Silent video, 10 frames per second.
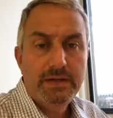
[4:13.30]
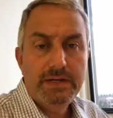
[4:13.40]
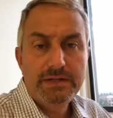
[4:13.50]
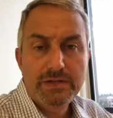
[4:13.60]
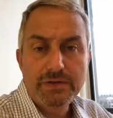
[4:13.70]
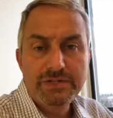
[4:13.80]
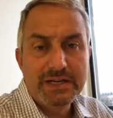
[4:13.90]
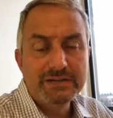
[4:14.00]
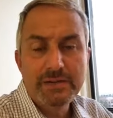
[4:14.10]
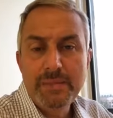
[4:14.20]
it turns
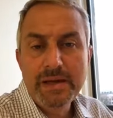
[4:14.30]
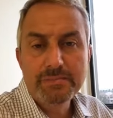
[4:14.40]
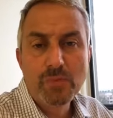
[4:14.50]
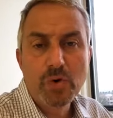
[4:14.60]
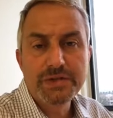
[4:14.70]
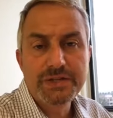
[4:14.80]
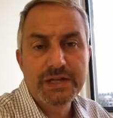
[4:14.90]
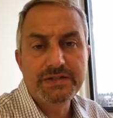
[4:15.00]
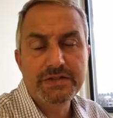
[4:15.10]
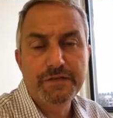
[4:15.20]
out to make more
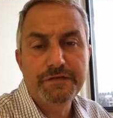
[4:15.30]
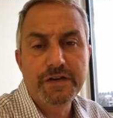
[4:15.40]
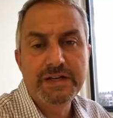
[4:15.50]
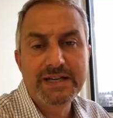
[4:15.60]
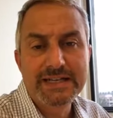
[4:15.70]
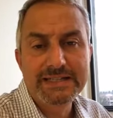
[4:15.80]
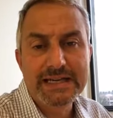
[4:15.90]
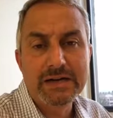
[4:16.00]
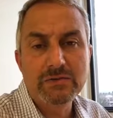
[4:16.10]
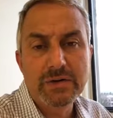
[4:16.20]
sense to funding a
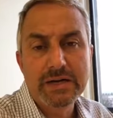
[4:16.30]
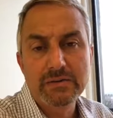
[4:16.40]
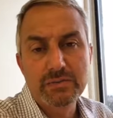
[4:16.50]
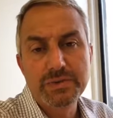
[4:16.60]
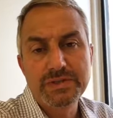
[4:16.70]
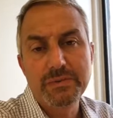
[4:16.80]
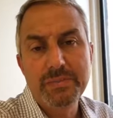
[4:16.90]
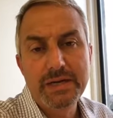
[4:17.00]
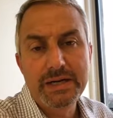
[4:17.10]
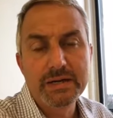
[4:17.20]
down round with
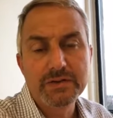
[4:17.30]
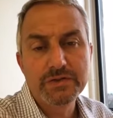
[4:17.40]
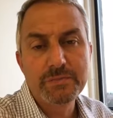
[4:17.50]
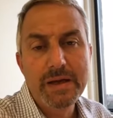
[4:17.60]
somebody else.